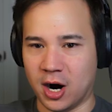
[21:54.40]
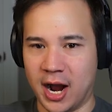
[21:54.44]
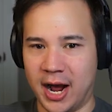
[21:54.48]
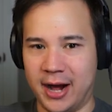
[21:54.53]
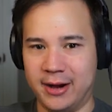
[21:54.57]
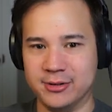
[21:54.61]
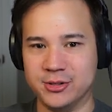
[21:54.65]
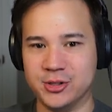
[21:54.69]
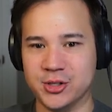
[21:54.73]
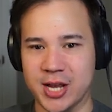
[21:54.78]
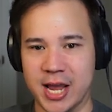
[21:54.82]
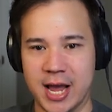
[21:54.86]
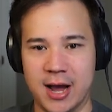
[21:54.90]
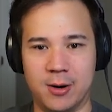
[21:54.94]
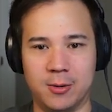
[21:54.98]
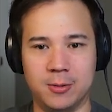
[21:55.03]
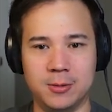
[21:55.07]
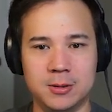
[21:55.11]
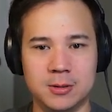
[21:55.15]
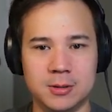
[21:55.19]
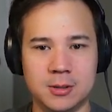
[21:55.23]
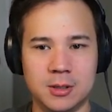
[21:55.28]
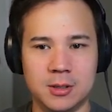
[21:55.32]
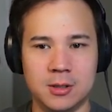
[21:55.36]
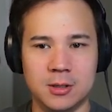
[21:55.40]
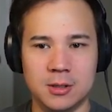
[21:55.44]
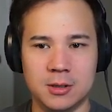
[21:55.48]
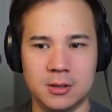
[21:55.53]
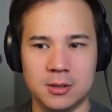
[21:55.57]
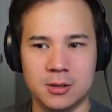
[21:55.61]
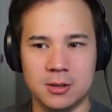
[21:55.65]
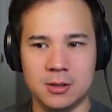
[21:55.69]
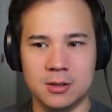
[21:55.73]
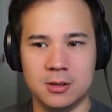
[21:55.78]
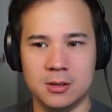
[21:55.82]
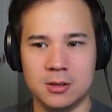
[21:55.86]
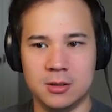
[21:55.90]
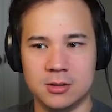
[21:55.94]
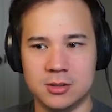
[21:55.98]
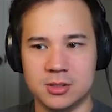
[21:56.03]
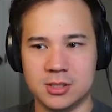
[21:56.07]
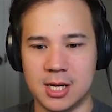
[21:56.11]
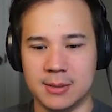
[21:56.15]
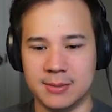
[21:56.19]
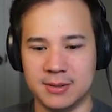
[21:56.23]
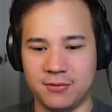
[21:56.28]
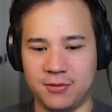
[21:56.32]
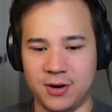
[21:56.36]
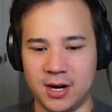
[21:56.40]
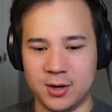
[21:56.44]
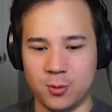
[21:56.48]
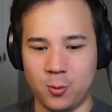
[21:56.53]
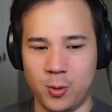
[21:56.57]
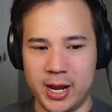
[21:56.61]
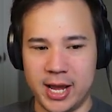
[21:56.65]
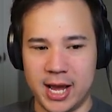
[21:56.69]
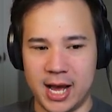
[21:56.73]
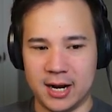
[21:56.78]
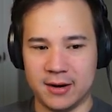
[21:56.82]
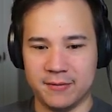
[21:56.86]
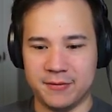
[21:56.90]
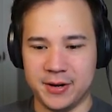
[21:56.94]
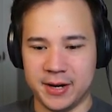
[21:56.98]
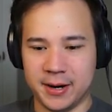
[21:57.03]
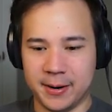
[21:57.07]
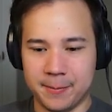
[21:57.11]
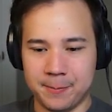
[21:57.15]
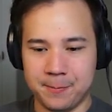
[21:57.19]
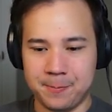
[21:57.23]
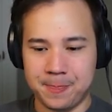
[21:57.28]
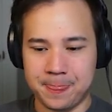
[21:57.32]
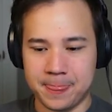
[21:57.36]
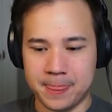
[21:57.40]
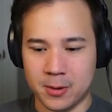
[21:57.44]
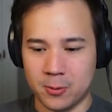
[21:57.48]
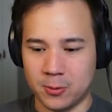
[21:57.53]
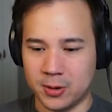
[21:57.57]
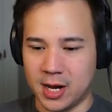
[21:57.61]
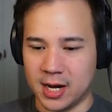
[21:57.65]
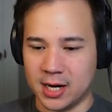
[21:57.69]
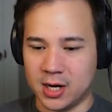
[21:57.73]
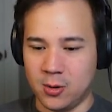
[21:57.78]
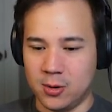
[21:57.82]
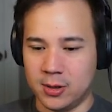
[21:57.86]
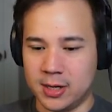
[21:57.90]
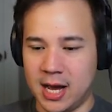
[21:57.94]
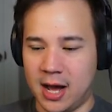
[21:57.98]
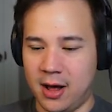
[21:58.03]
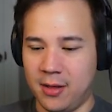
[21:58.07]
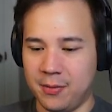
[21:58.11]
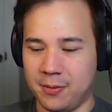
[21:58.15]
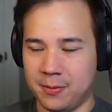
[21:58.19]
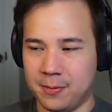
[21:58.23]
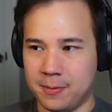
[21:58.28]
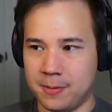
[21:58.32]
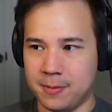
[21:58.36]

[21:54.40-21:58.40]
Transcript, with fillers: house now. Time to find a way out of here. We're not going out.